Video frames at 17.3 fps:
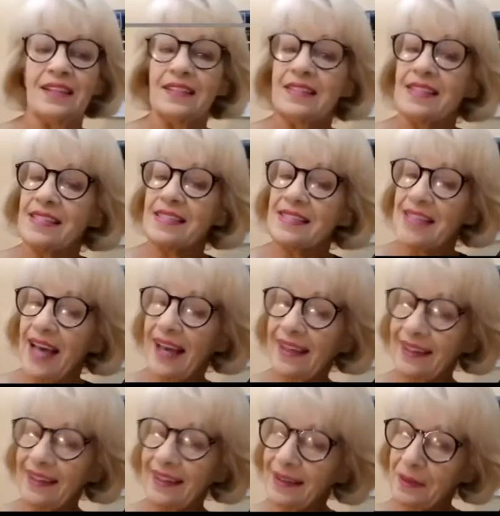
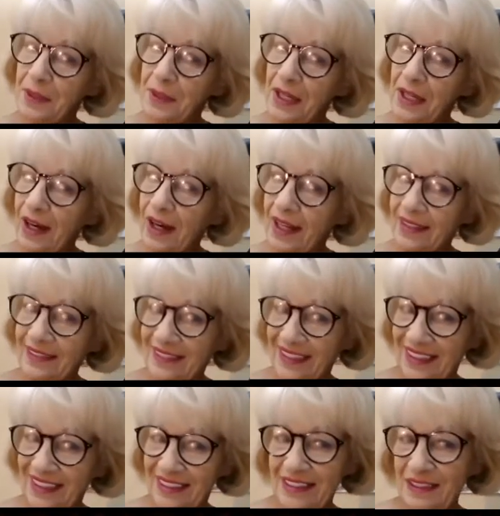decided to be on
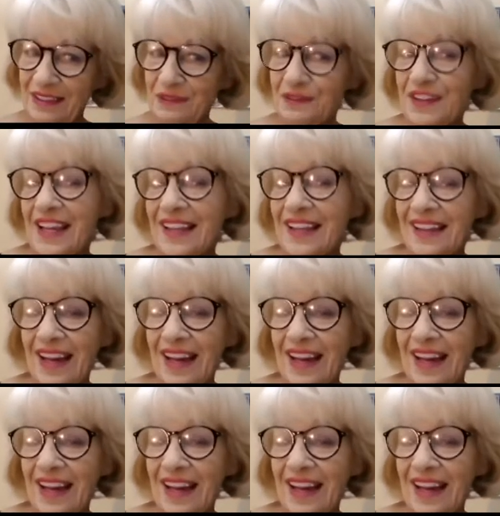here and vet